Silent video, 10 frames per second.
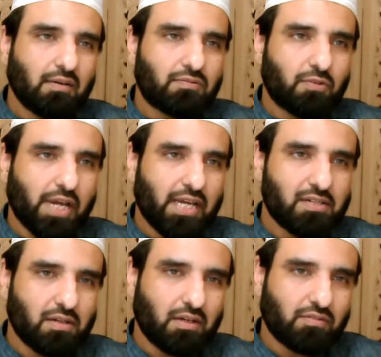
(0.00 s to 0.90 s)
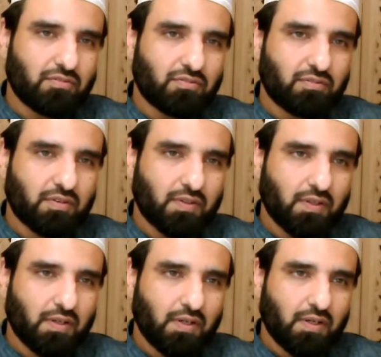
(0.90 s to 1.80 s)
afraid of
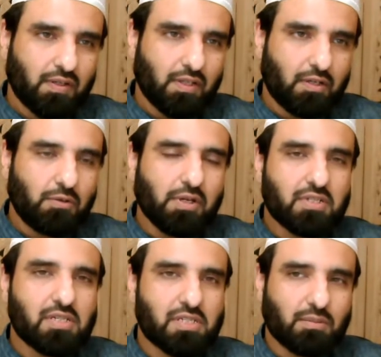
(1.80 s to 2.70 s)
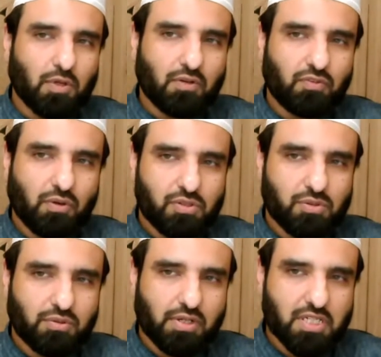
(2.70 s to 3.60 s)
the criticism of
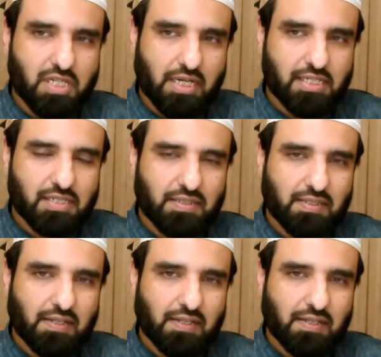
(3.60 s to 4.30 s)
those who criticize.